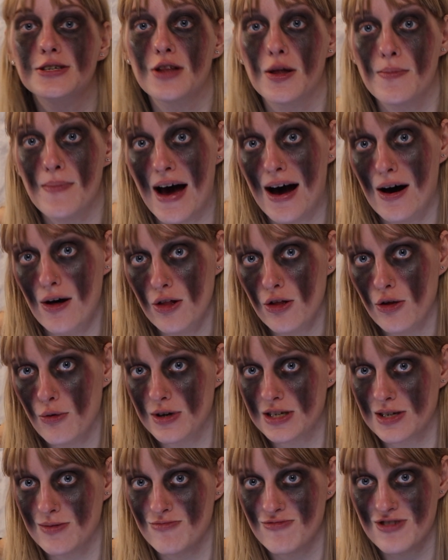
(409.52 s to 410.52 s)
do the mouth,
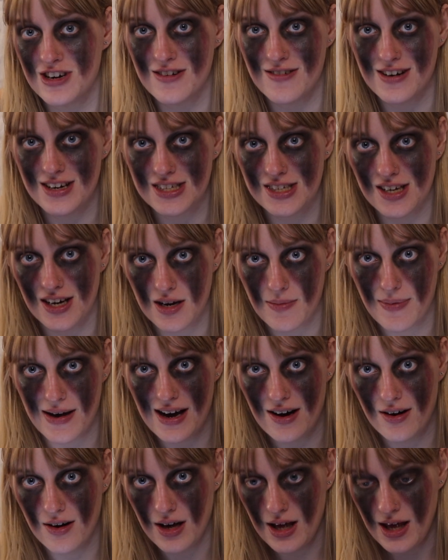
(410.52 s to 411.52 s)
which I'm really excited
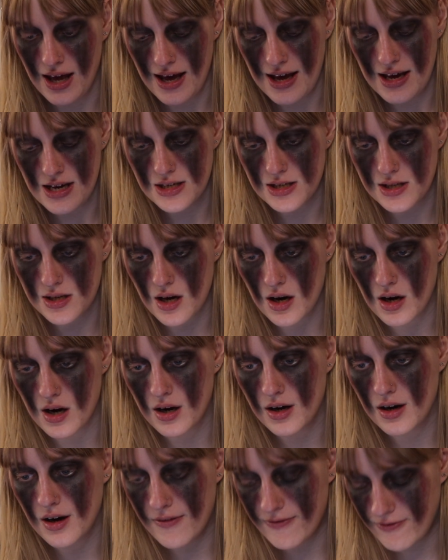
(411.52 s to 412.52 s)
about.
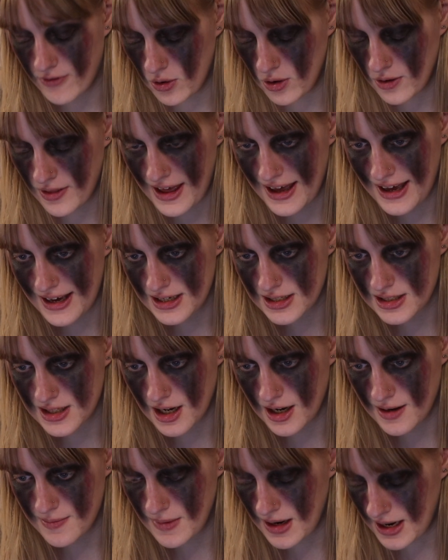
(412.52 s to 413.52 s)
So for this,
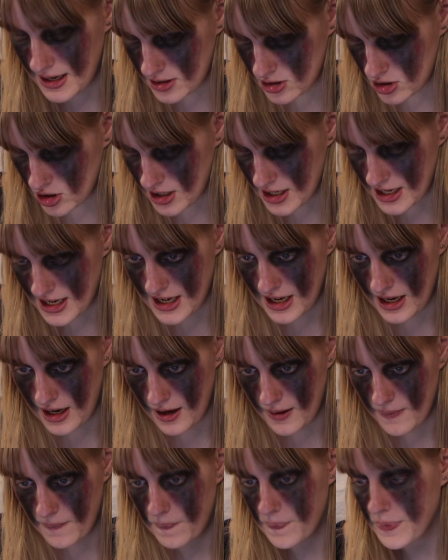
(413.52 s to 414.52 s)
I'm literally
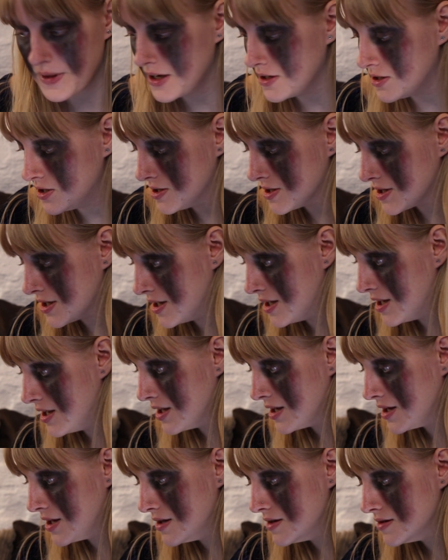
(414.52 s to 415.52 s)
just going to
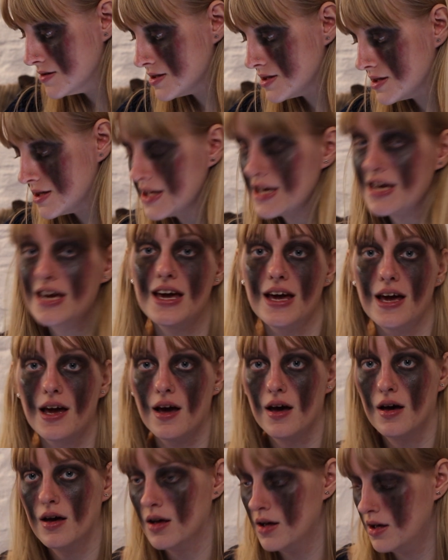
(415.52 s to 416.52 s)
use the
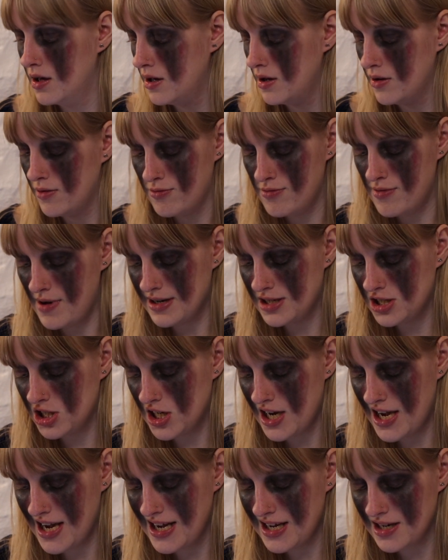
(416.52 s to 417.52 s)
red
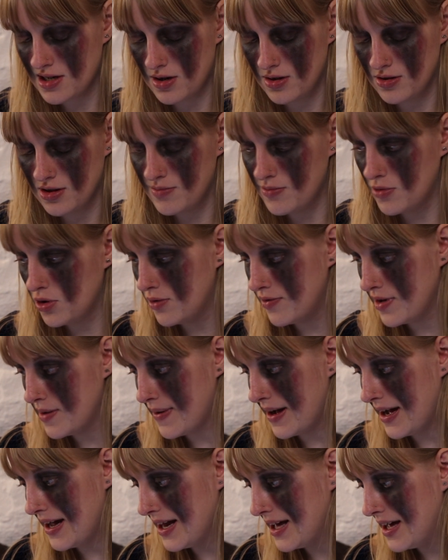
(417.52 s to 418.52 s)
shade on the
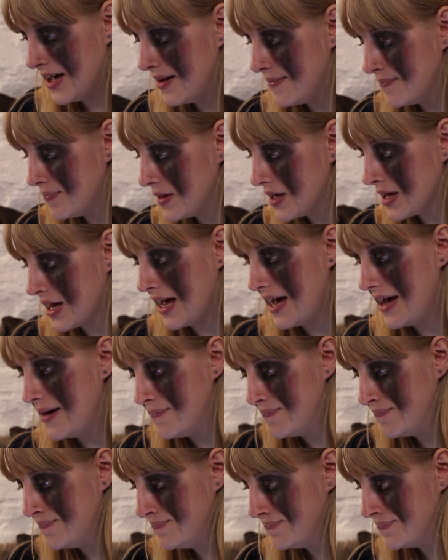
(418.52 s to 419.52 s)
Morphe palette again.
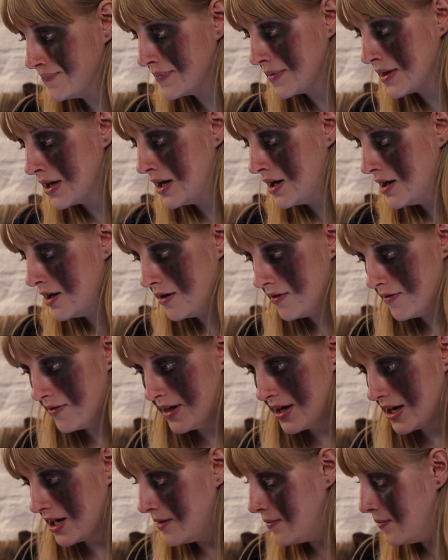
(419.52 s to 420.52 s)
I
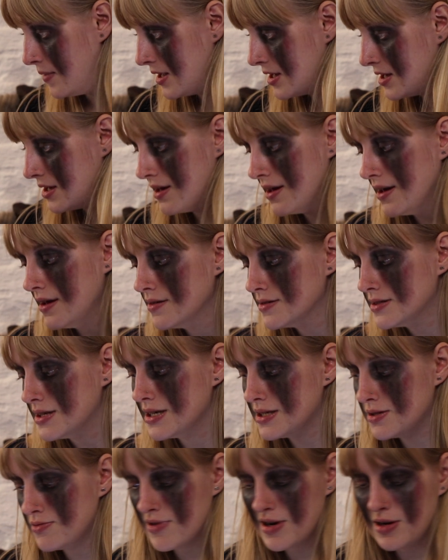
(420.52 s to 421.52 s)
think I might use
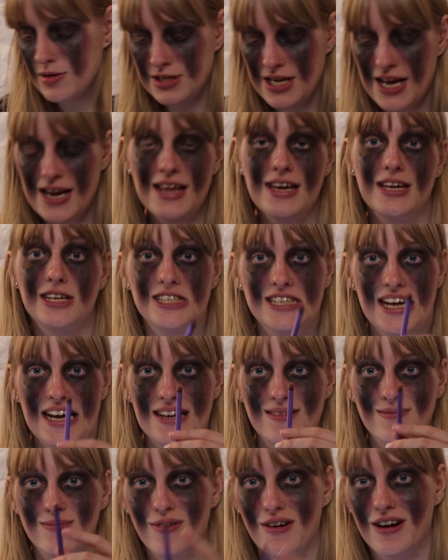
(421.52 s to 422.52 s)
this Real Techniques
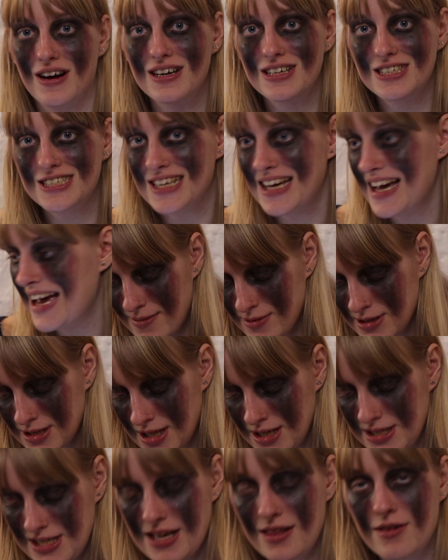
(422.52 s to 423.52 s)
shading brush. I'm just
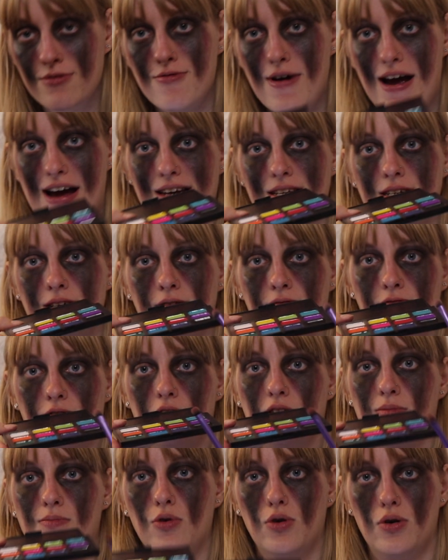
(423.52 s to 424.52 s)
going to take the red from
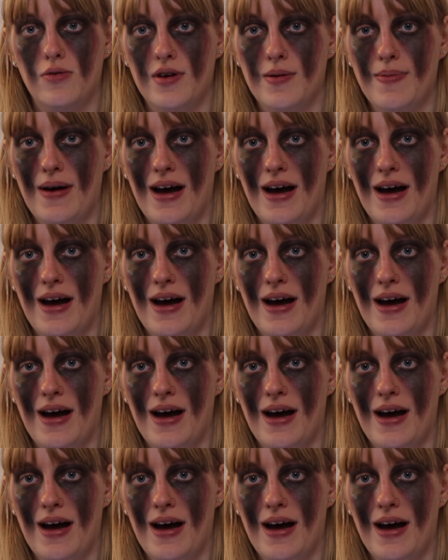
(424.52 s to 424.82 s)
the Morphe